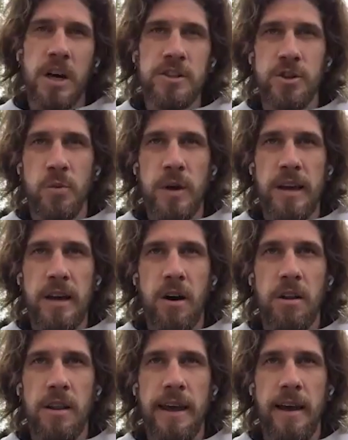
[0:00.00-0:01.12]
country, we
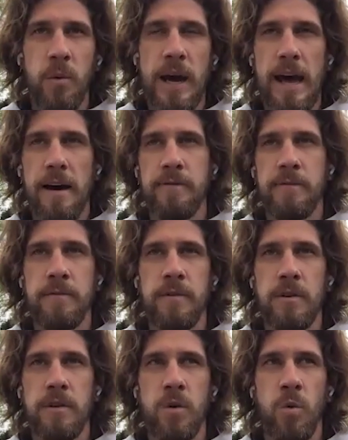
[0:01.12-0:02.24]
have
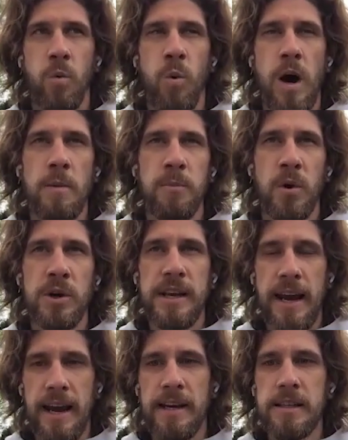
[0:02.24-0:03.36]

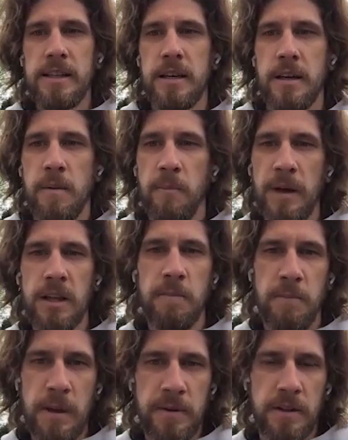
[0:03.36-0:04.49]
1.8 million
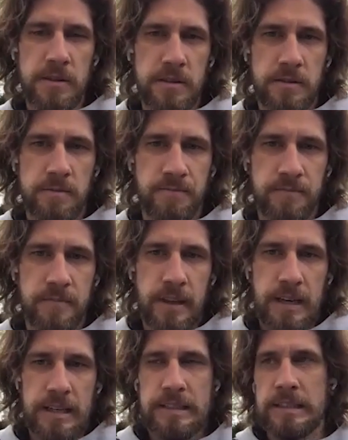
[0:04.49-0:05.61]
people
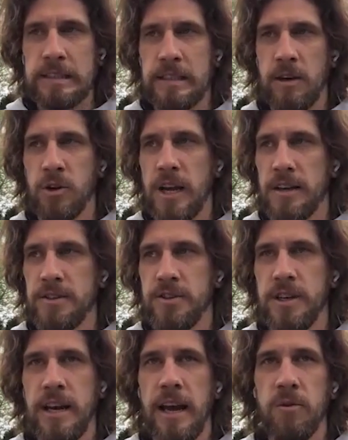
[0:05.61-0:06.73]
in our
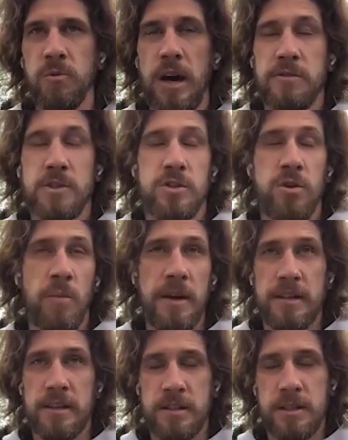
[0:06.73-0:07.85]
country, and we have so
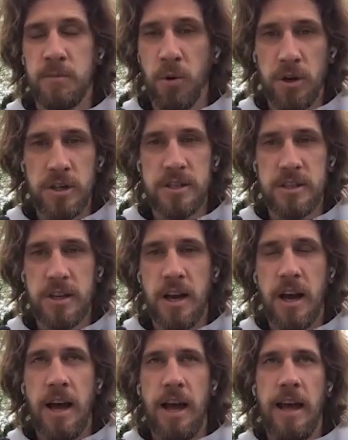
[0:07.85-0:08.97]
many sports,
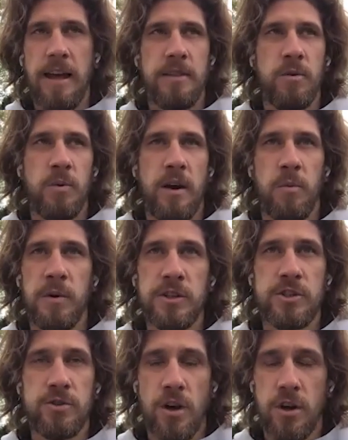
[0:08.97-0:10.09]
and we have very
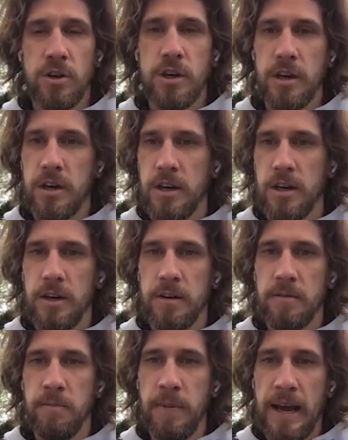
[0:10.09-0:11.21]
strong
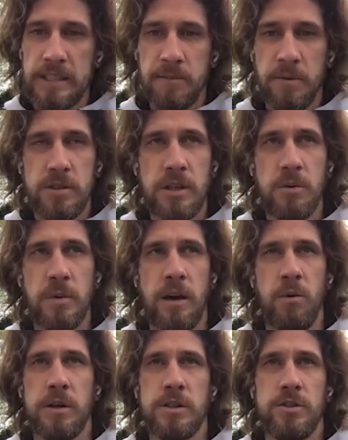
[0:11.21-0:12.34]
basketball team. We
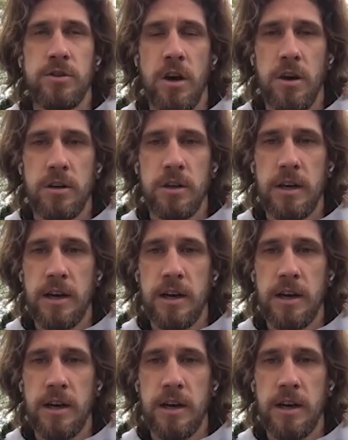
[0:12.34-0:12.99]
have very strong